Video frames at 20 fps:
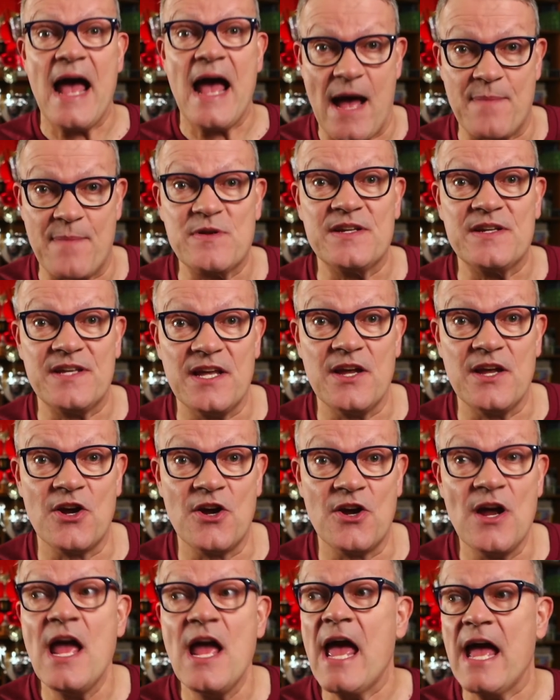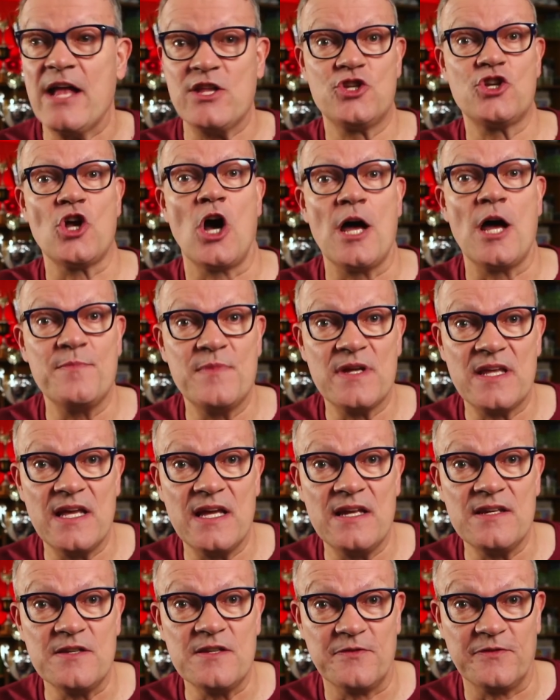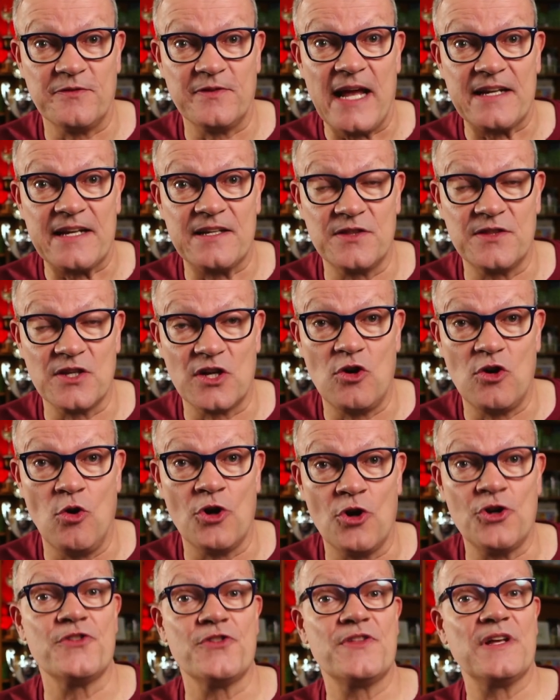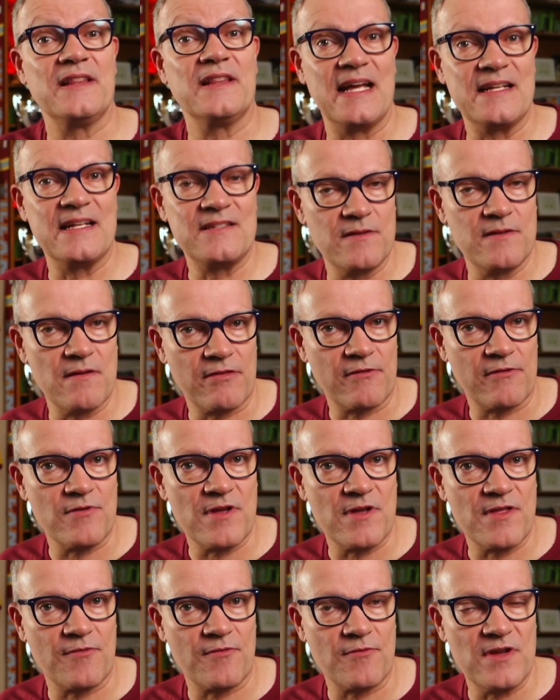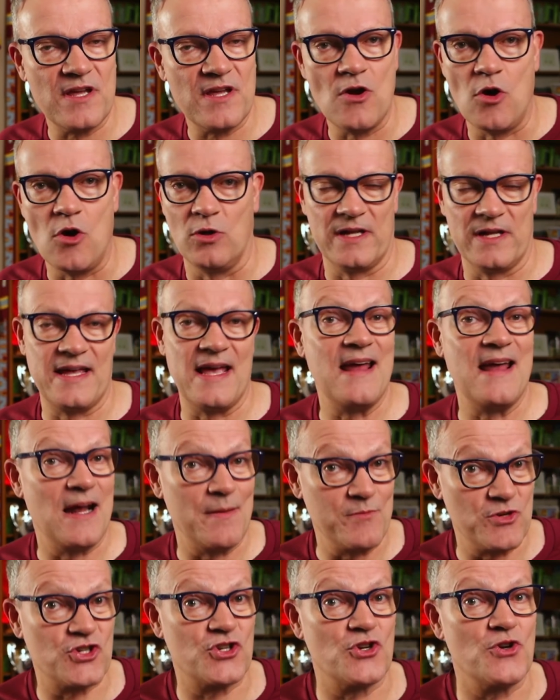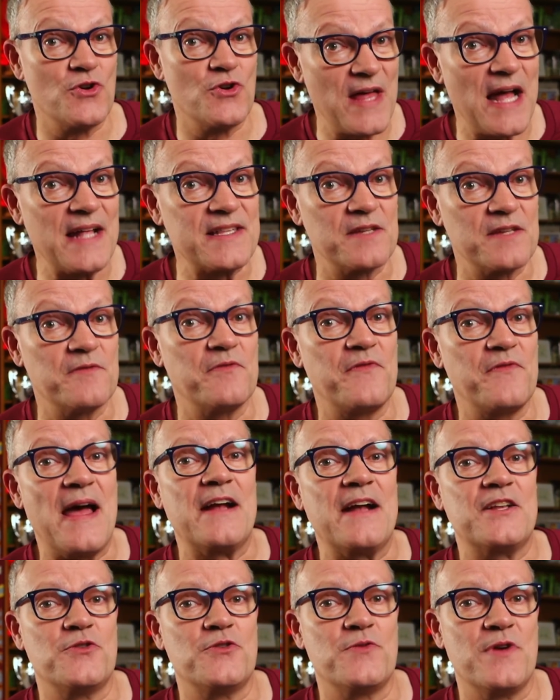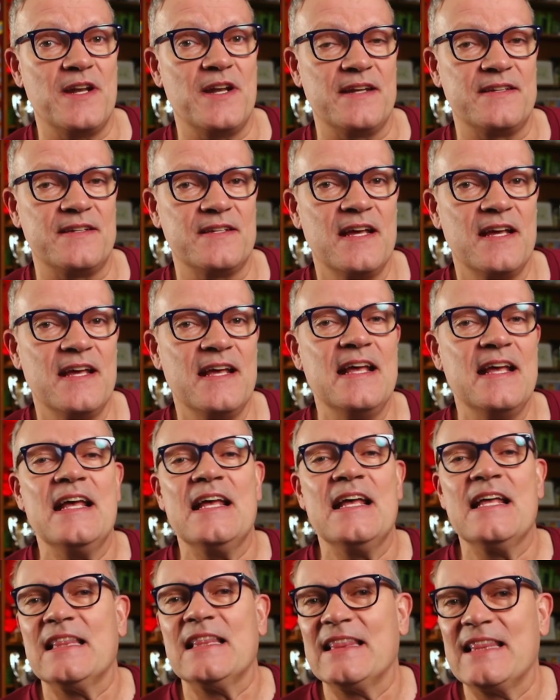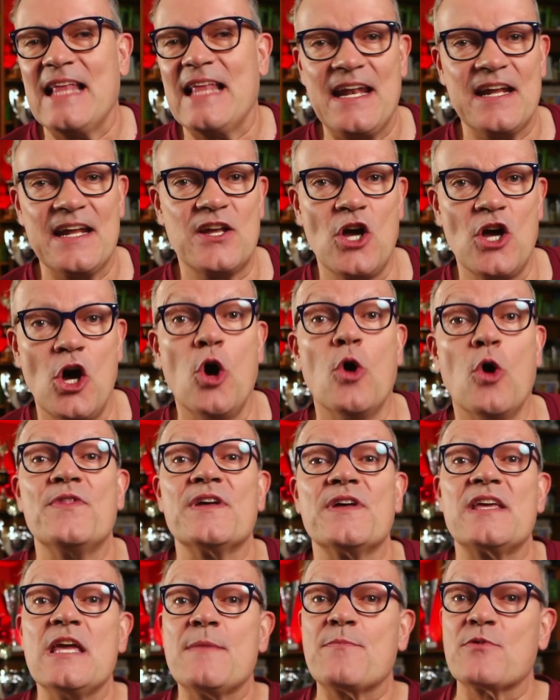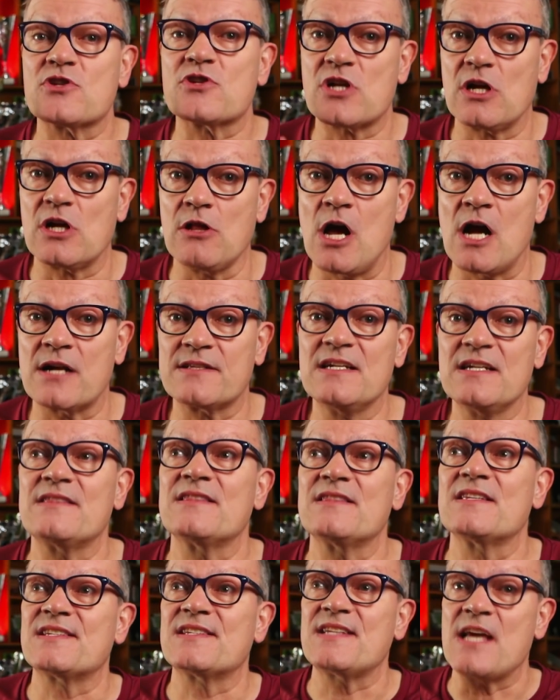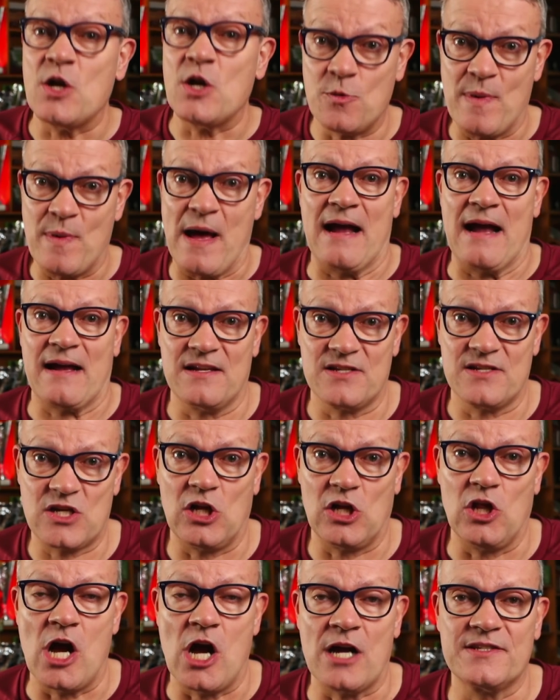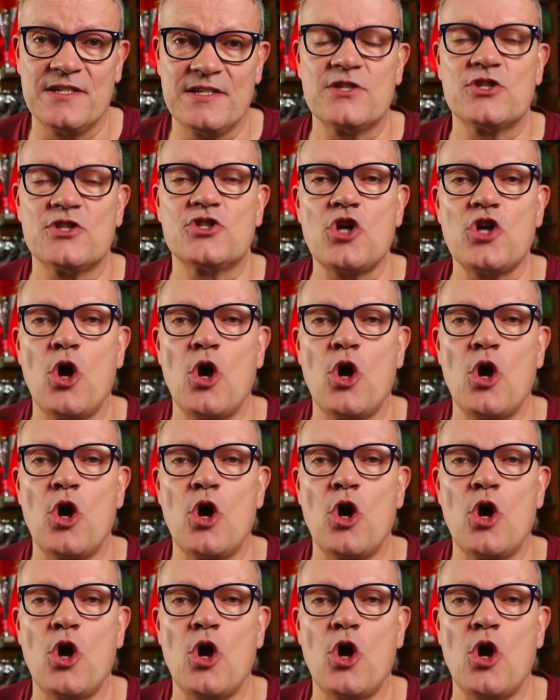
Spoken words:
Happened here, and John McGinn deflected the corner that led to the 3-3 goal. Again, I'm sure that's a factor in it. Let it go. The keeper's clocked it. The center back has clocked it.